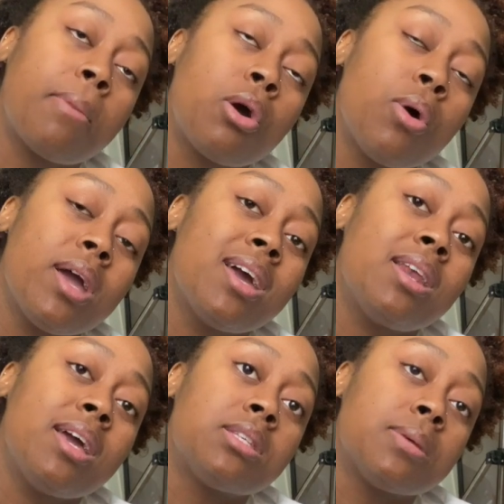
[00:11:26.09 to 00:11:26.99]
but go ahead
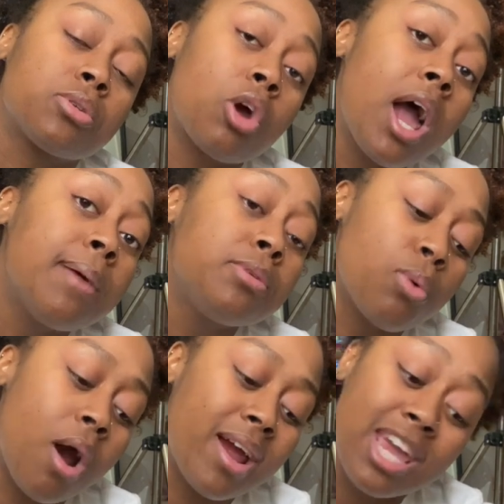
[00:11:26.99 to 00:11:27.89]
and subscribe
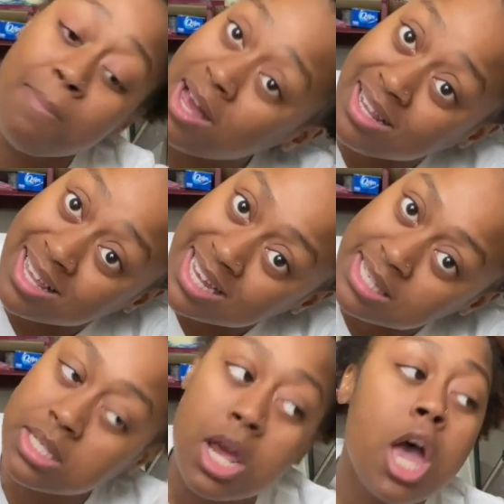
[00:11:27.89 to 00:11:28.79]
to our email
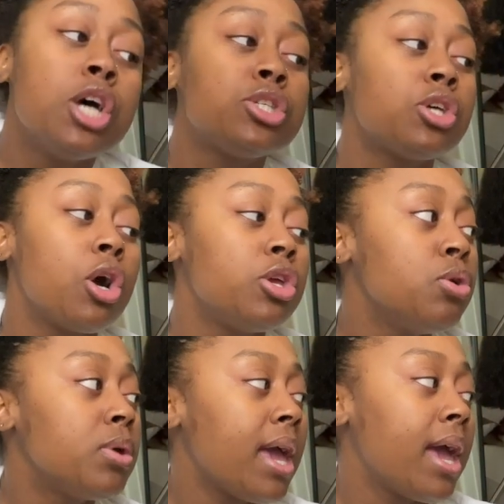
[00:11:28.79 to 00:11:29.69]
list so
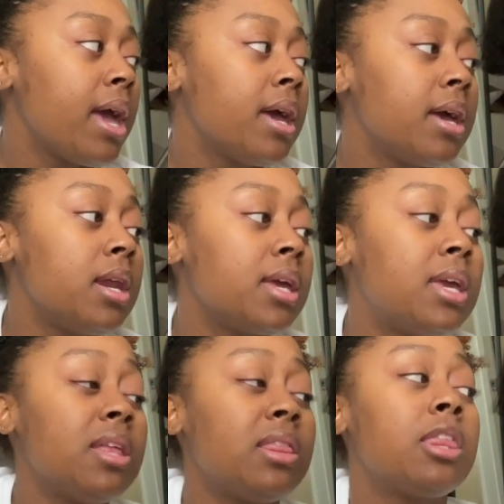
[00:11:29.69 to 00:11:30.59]
you can
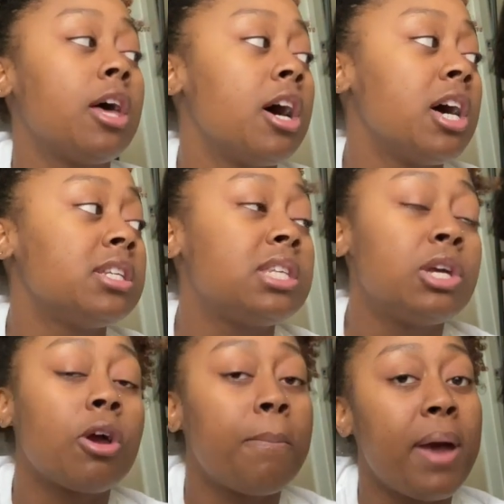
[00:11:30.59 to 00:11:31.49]
get the
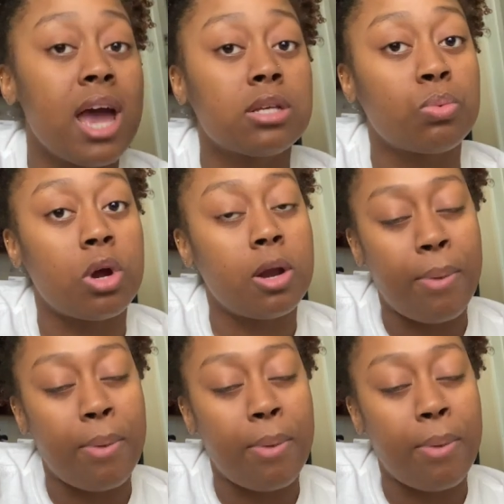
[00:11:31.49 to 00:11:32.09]
secret password,